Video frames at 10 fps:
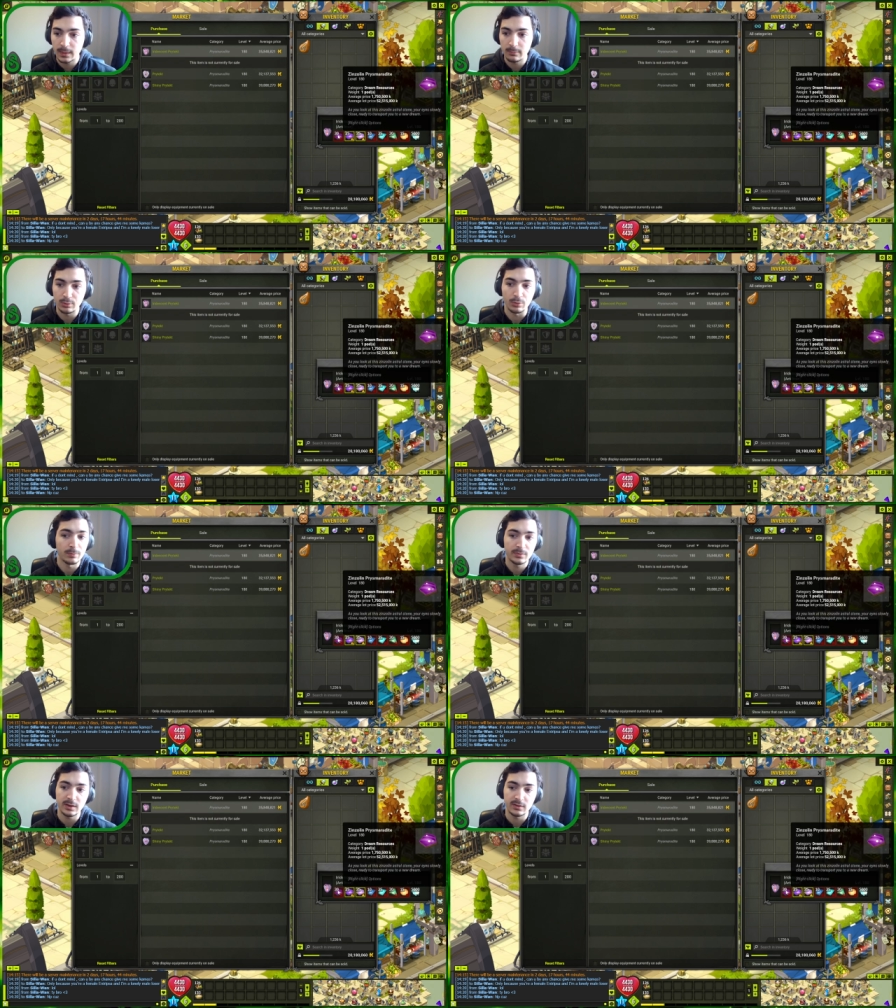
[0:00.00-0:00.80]
boom,
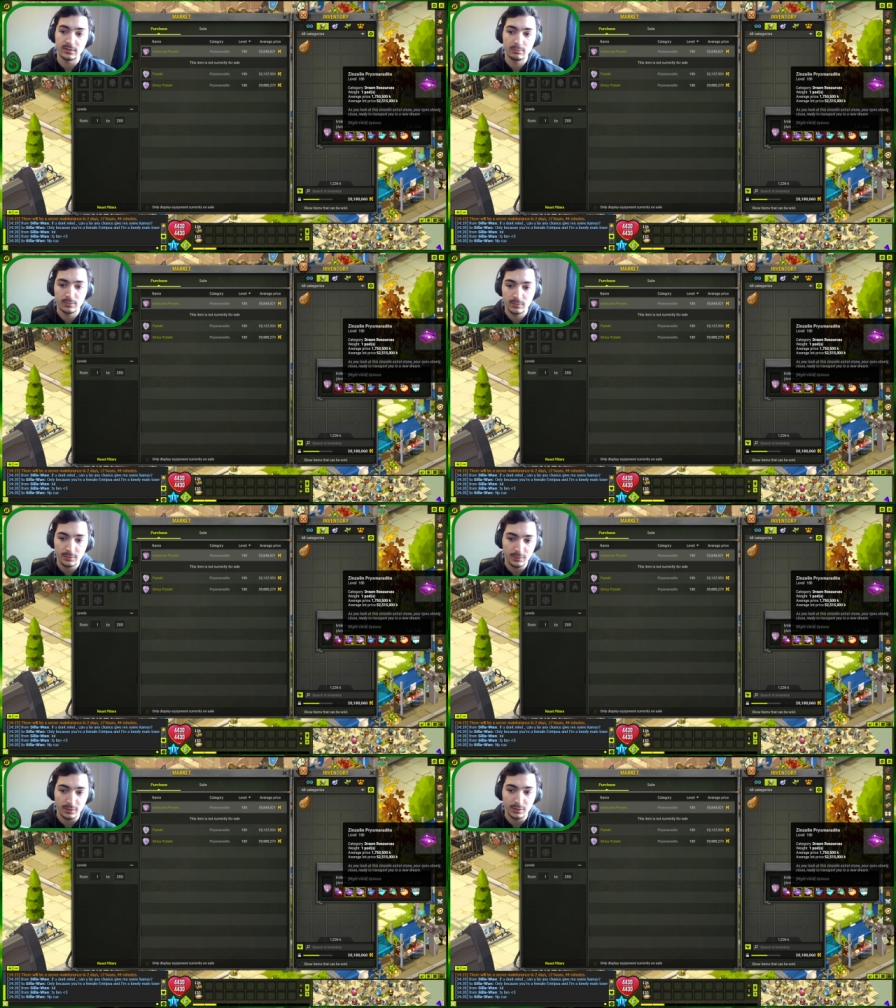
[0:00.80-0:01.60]
takes
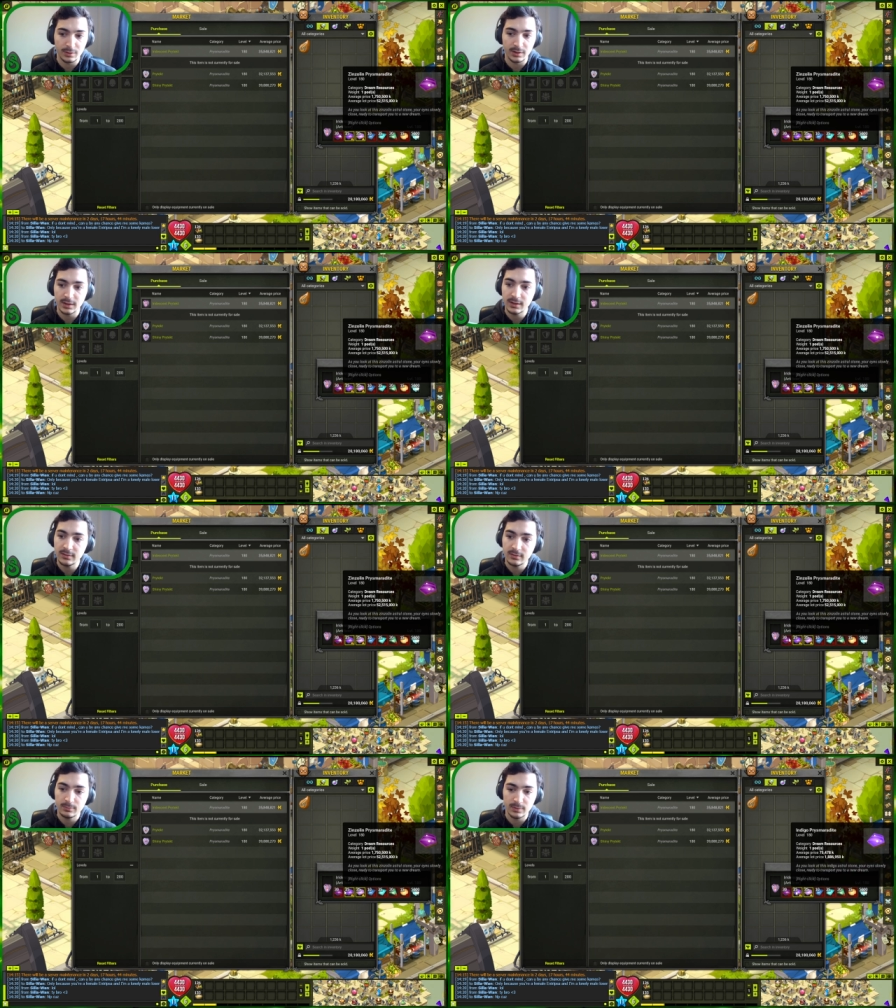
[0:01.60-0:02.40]
thirty of
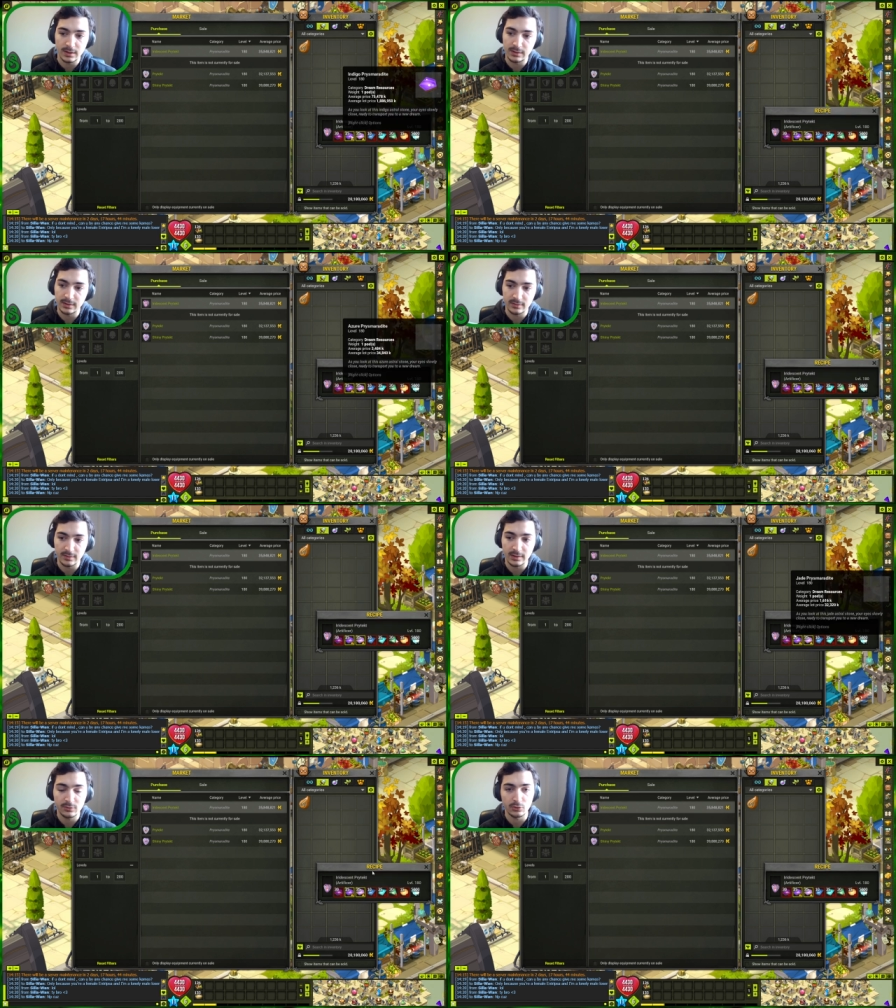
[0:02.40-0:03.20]
these, and then this and
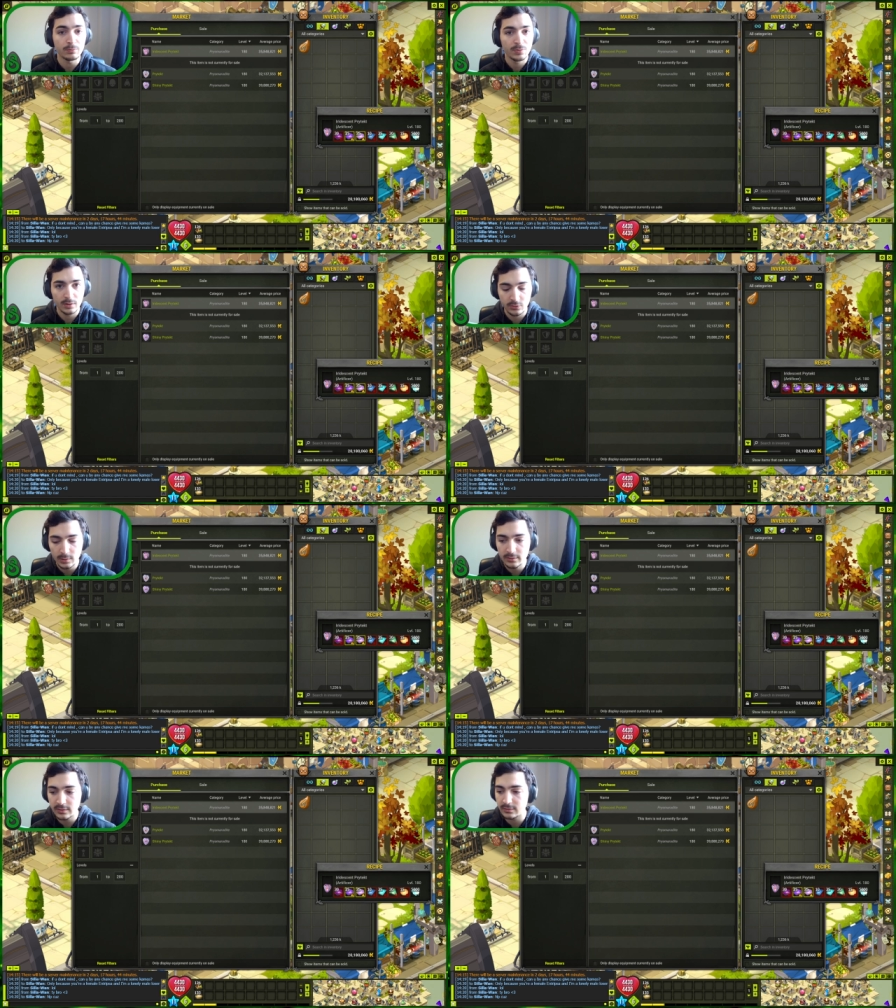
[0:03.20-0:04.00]
that. So it's
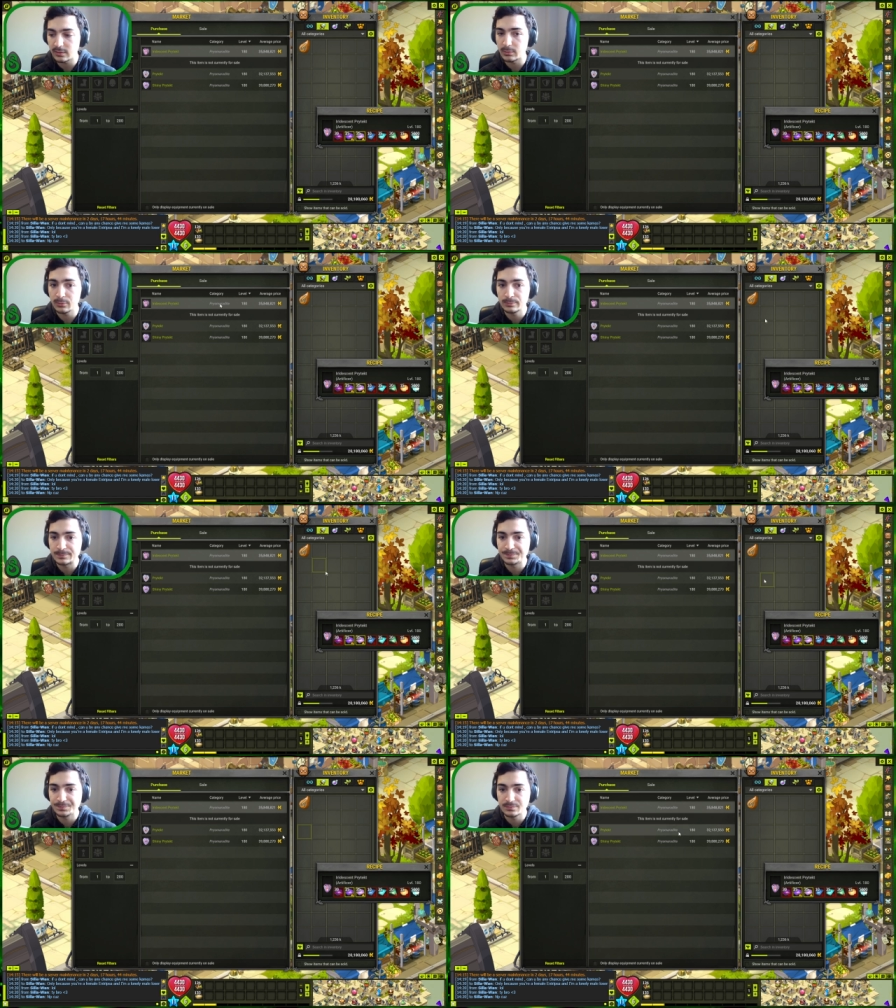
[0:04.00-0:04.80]
around sixty mil.
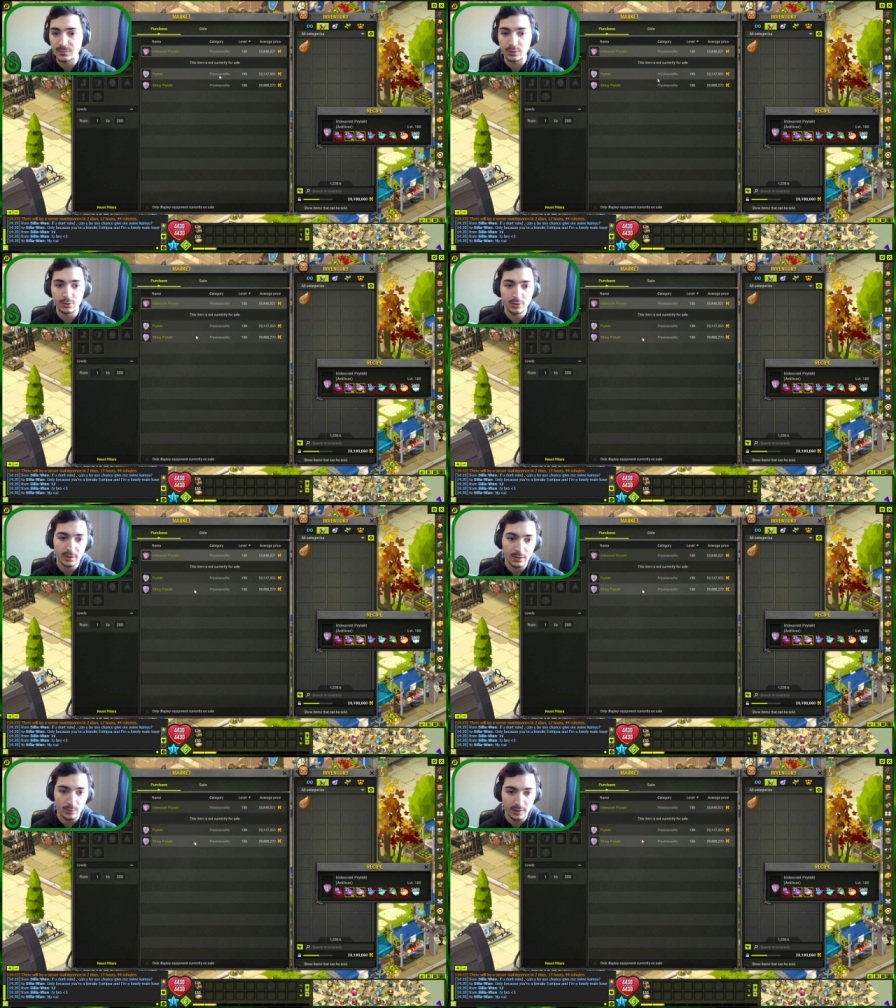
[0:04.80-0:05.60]
Now you could
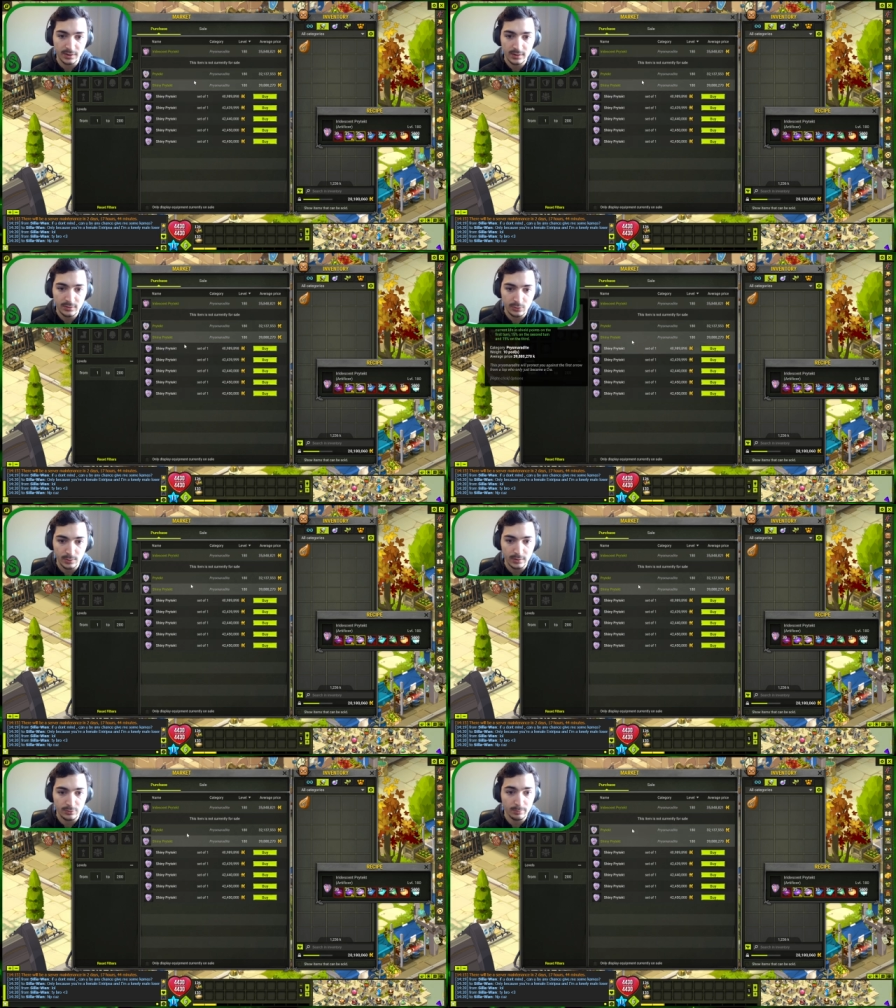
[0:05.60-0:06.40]
get one of these or
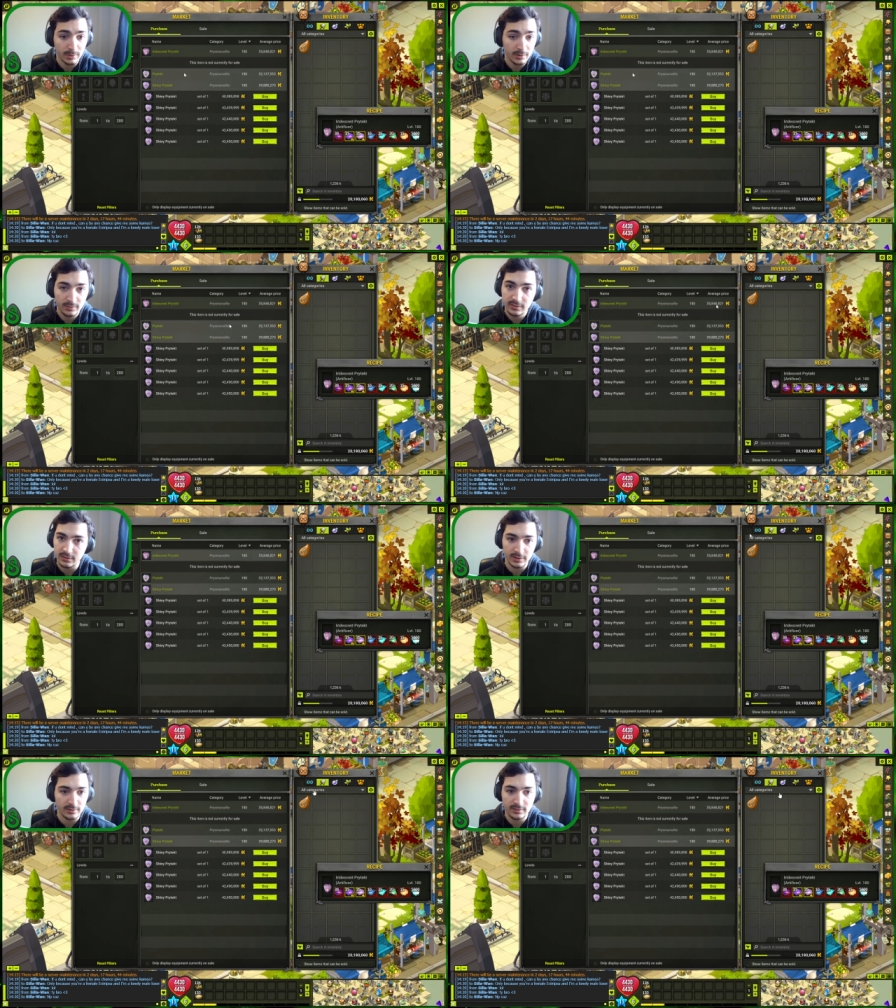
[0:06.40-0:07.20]
whatever, but still
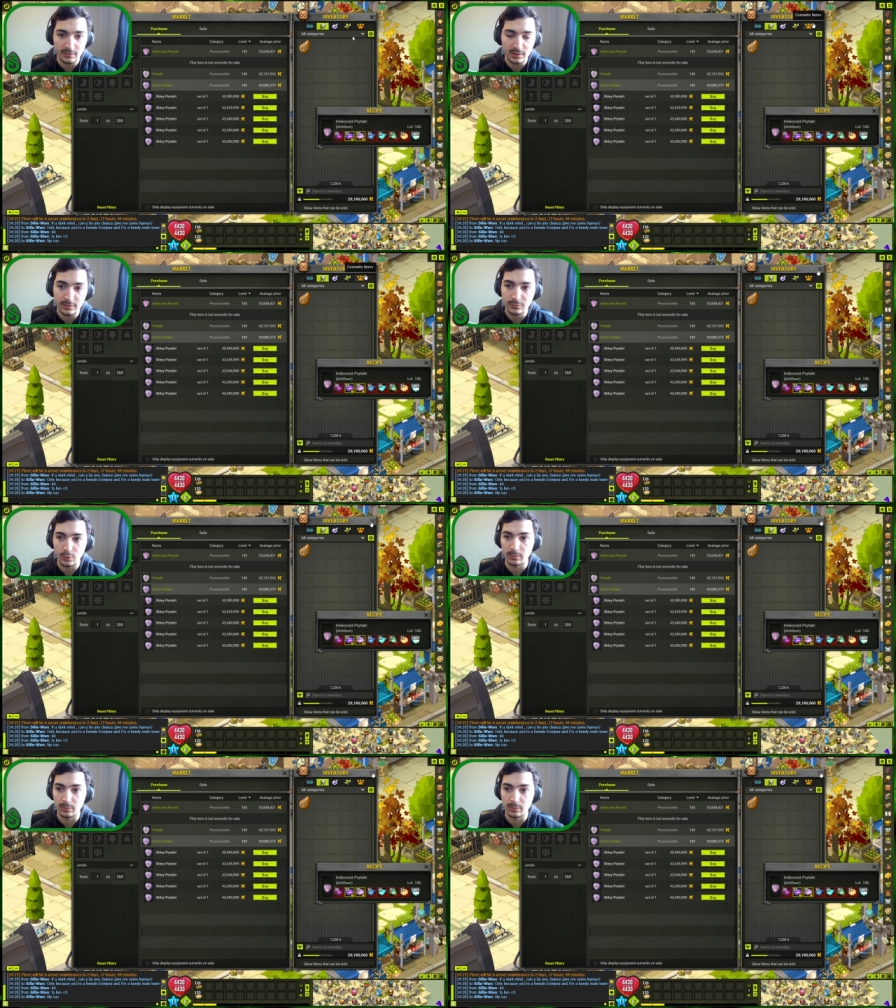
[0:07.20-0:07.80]
that's still like forty